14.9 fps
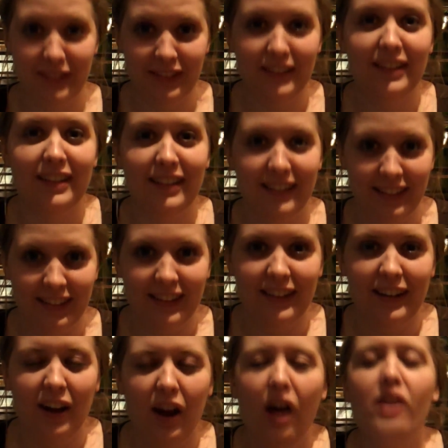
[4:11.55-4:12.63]
Okay, so
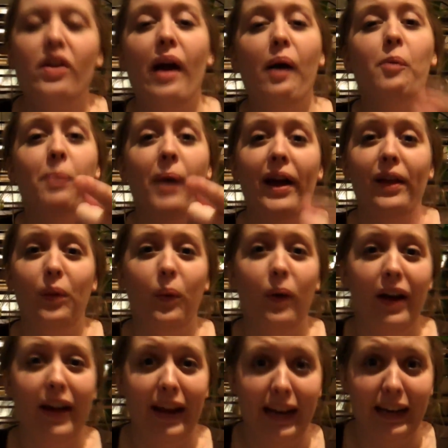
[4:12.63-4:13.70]
maybe we can play yeah, Oh, by the
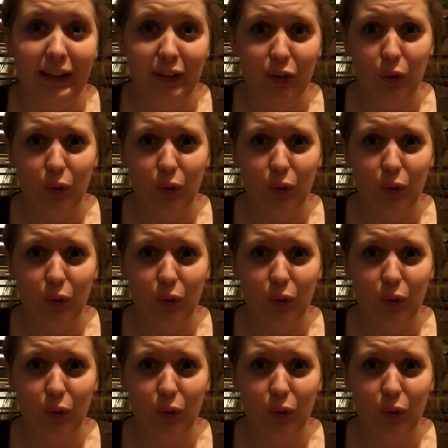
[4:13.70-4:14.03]
way,